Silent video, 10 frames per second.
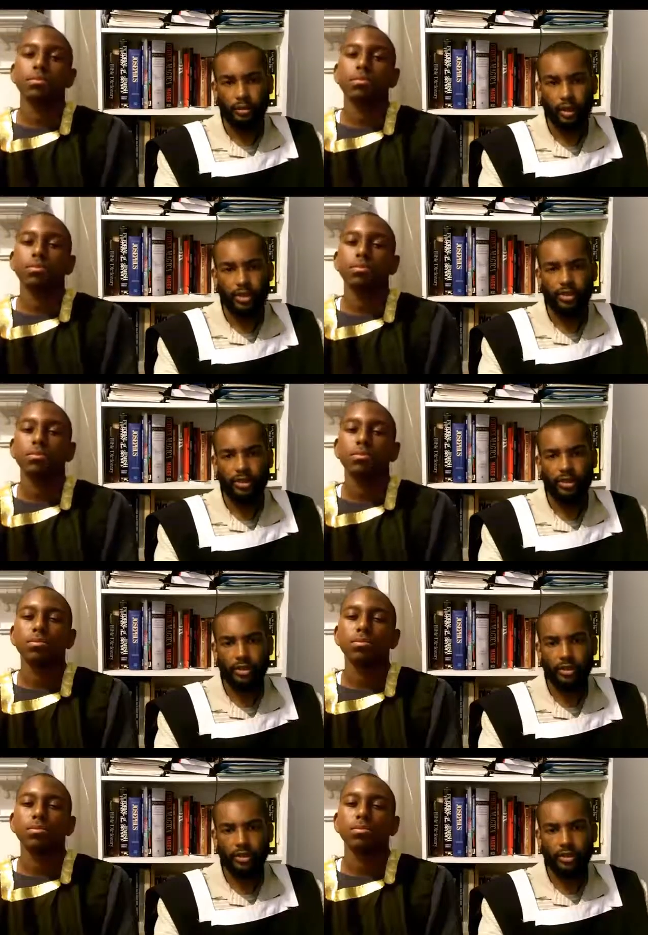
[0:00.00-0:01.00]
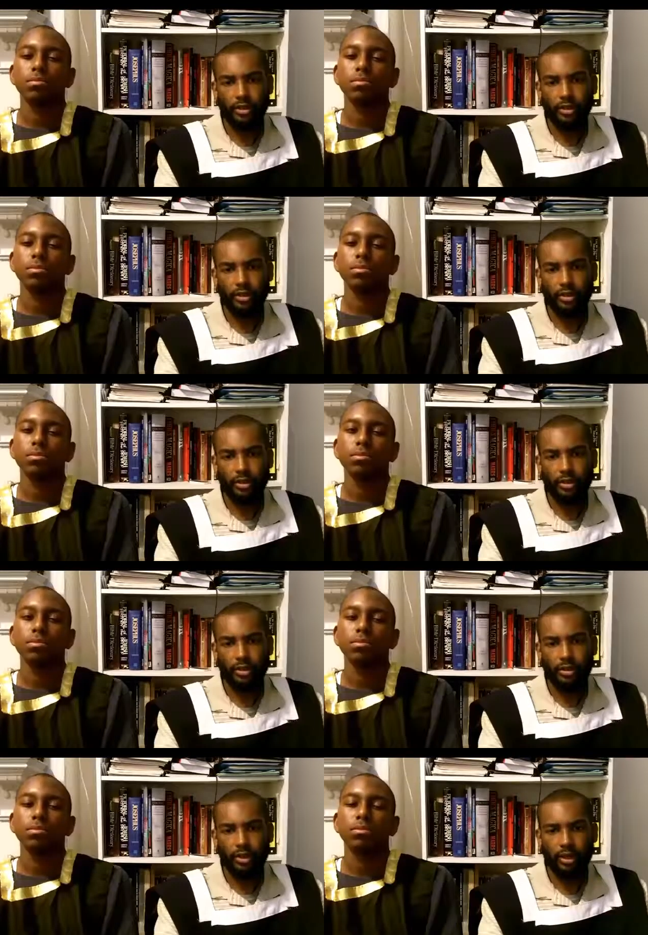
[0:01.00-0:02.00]
Speaker 1: The works is
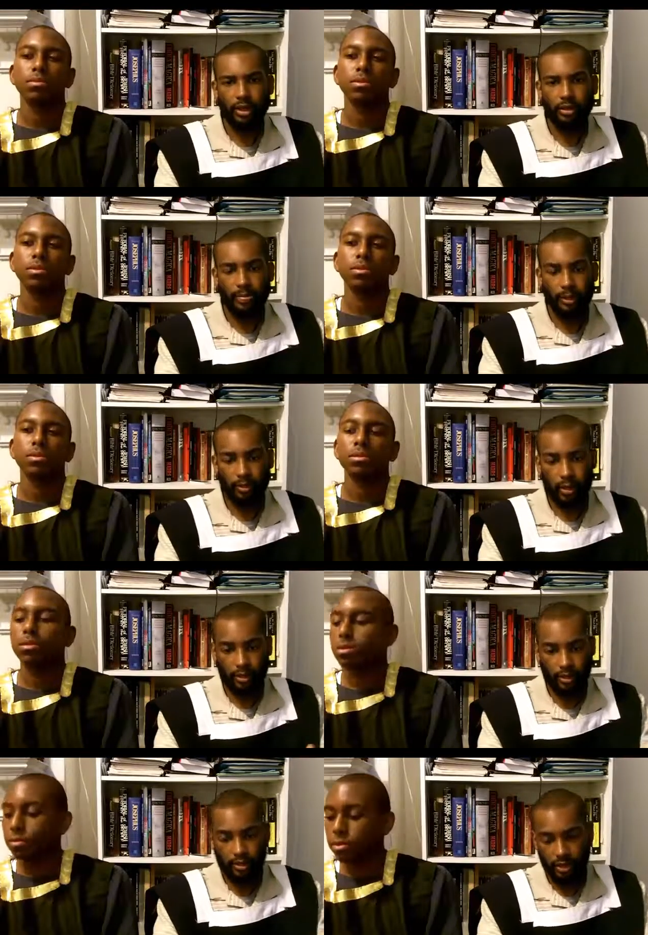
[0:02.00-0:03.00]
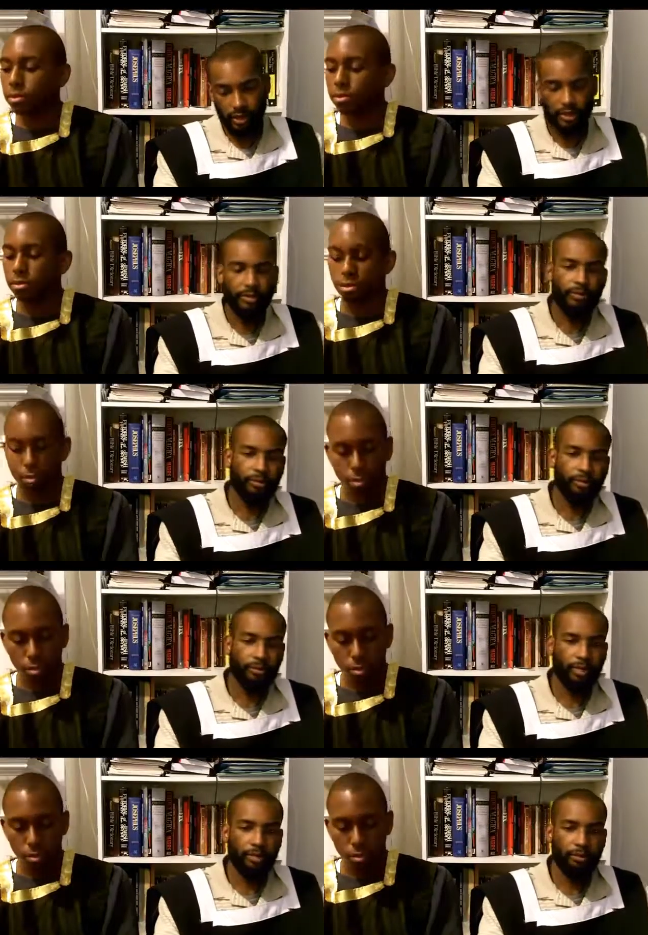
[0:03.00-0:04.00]
uh, what
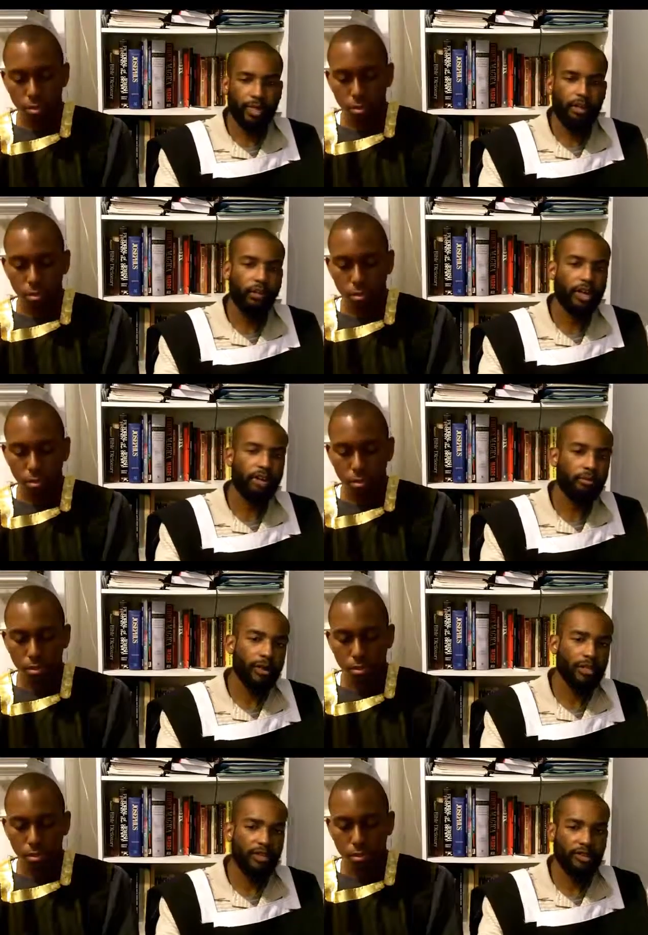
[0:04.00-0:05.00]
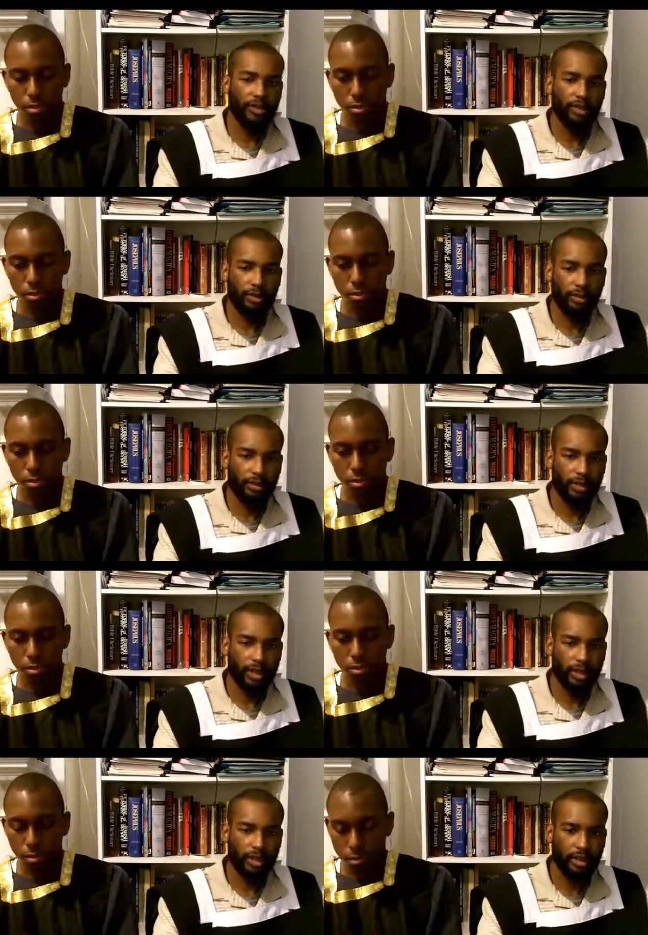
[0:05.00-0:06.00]
being one of them men that is sealed,
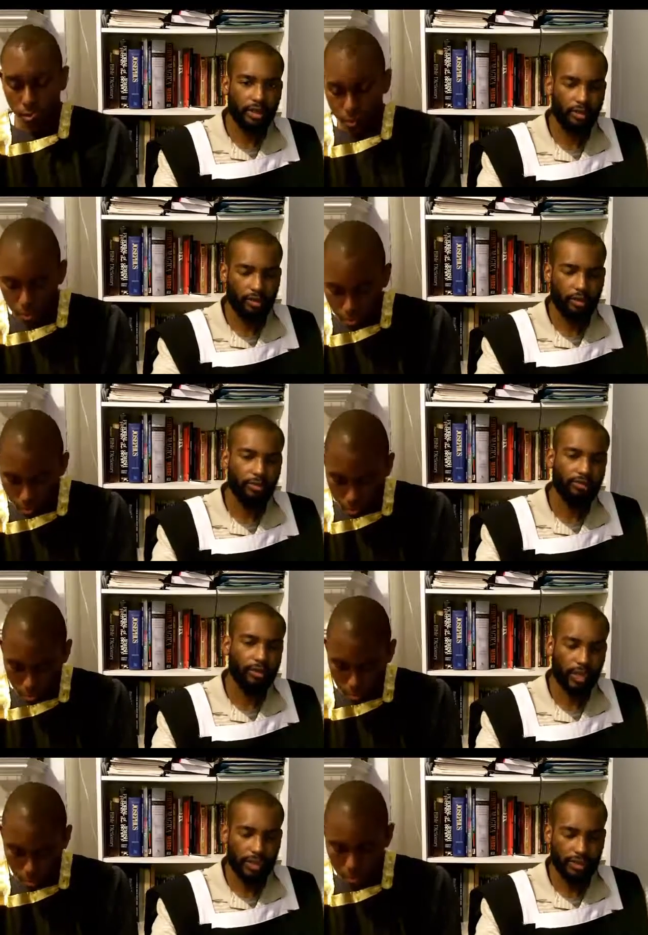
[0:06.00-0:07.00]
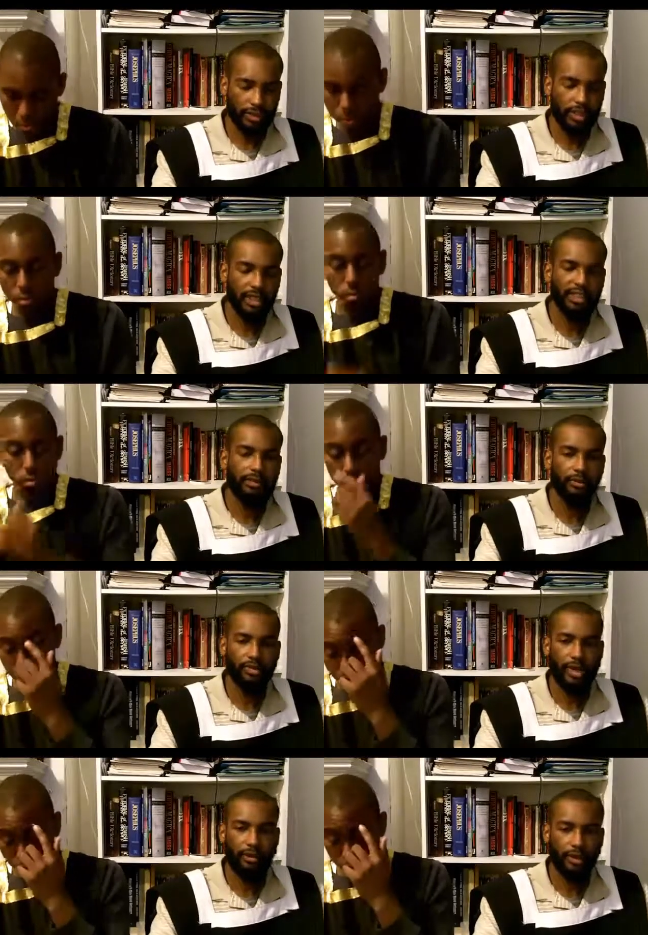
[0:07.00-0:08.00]
okay? In the Roman Revelations, the uh, seventh
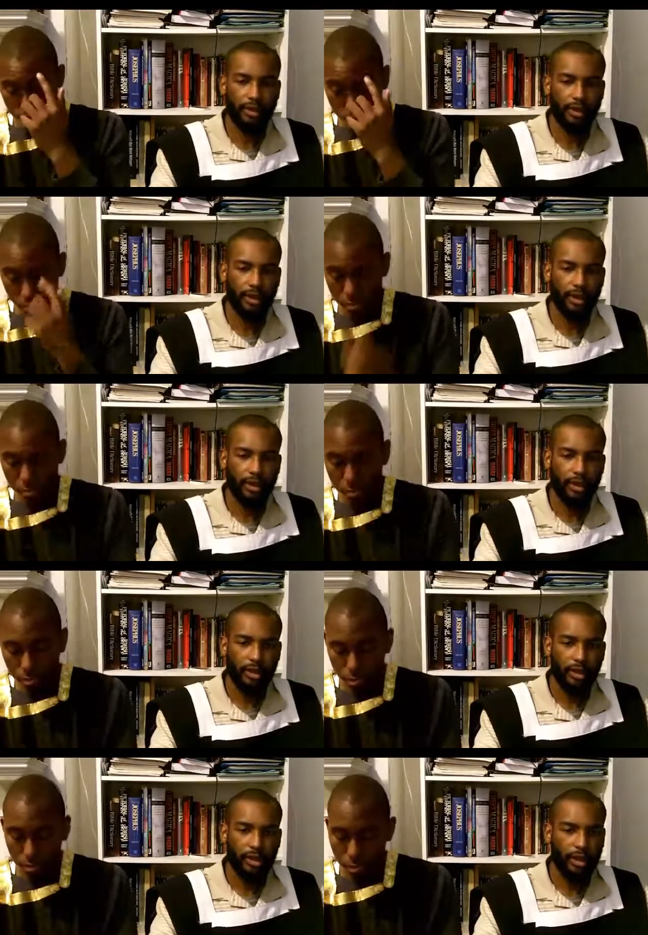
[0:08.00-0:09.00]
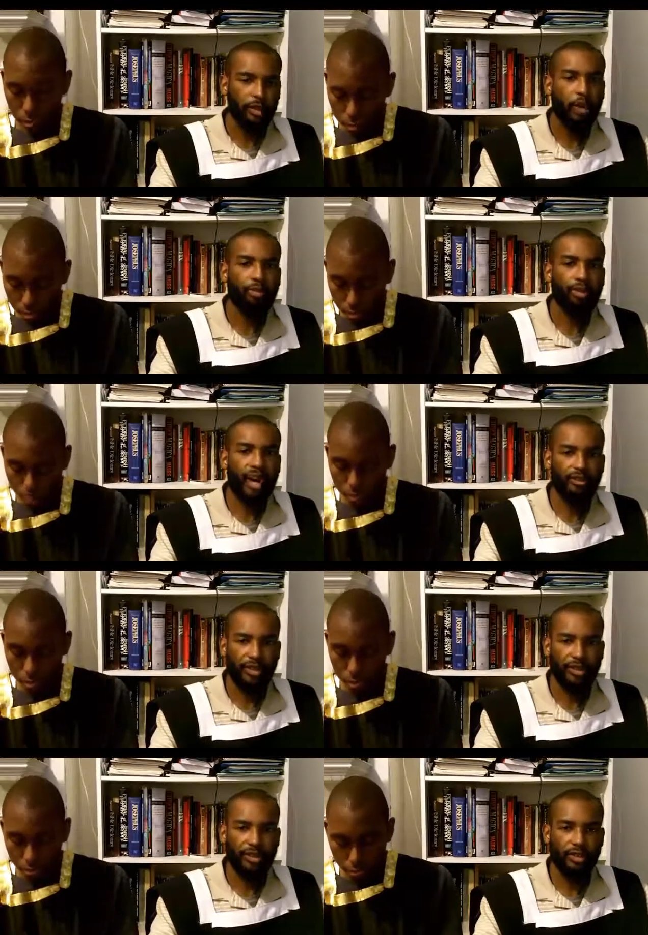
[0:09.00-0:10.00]
chapter. They're all
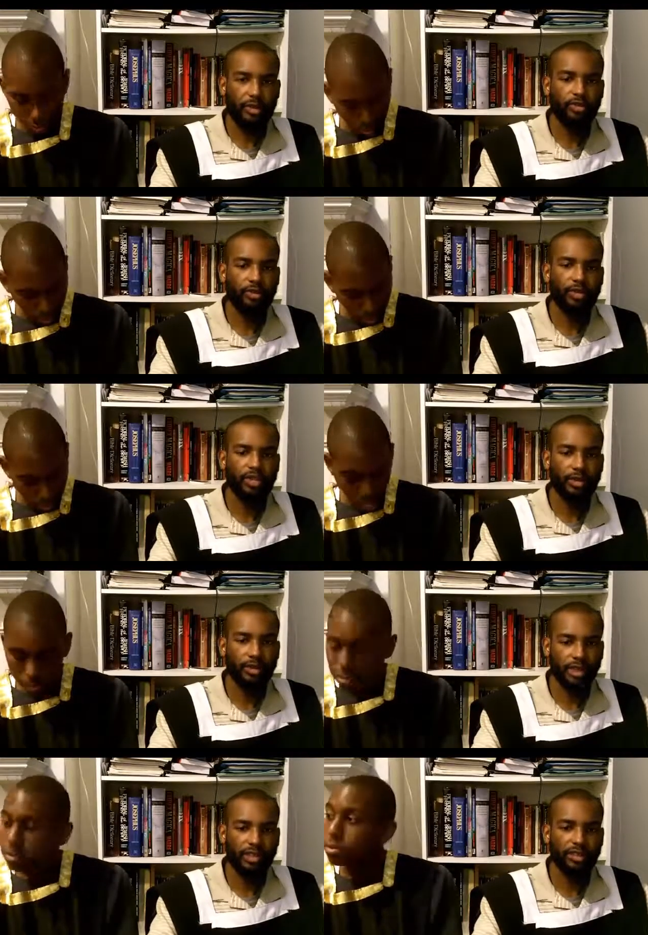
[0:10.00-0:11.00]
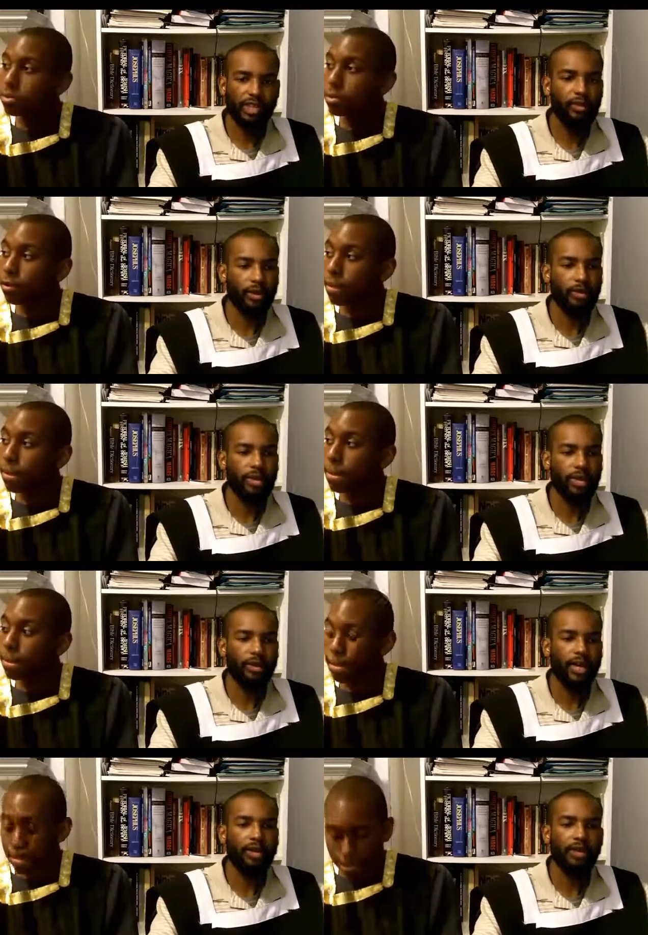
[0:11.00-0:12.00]
prophets. Those are the ones that were sealed. They were the ones
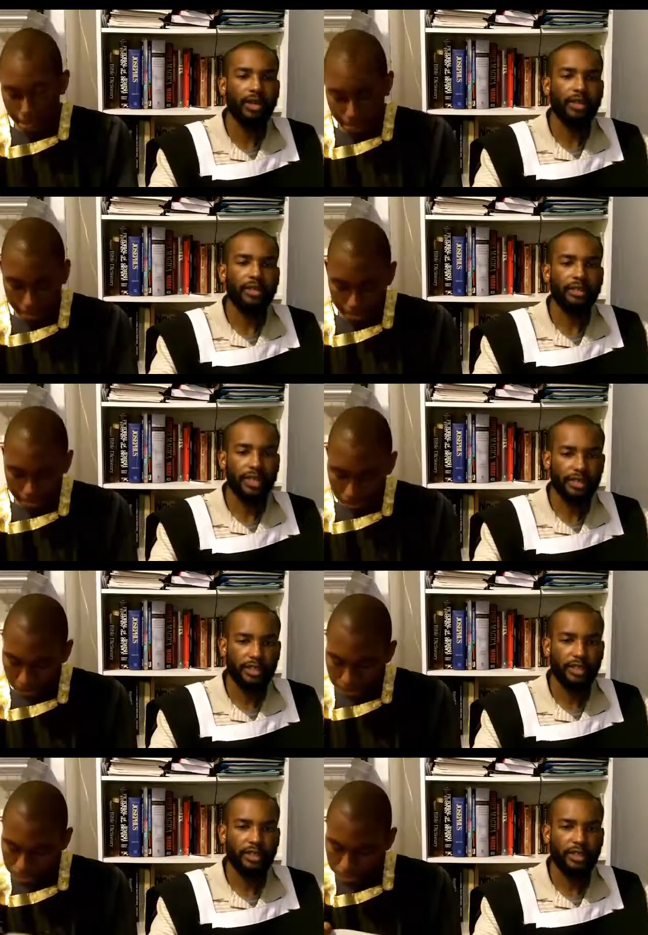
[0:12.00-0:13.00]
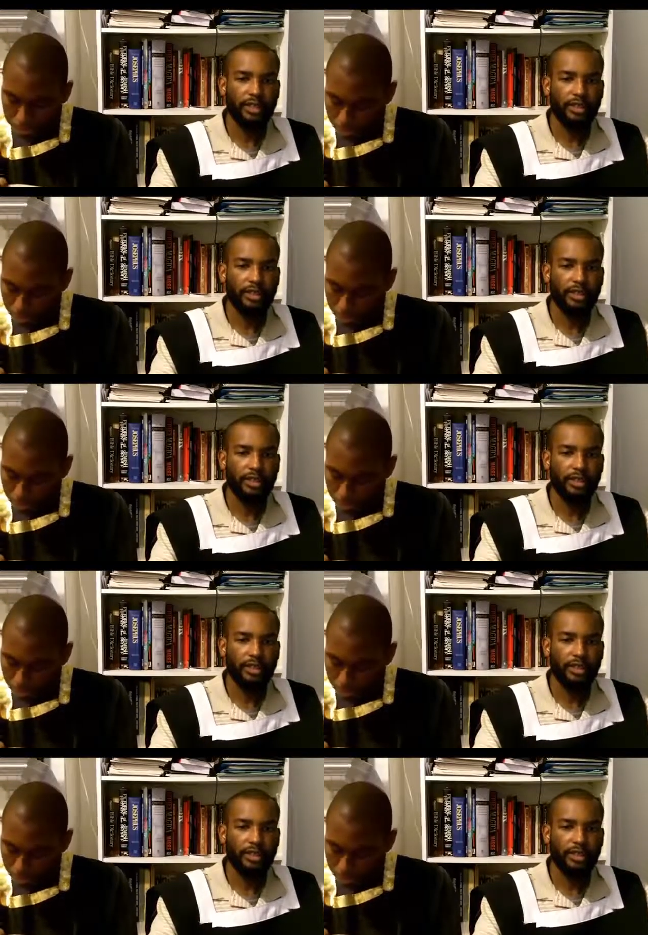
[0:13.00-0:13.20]
that were out teaching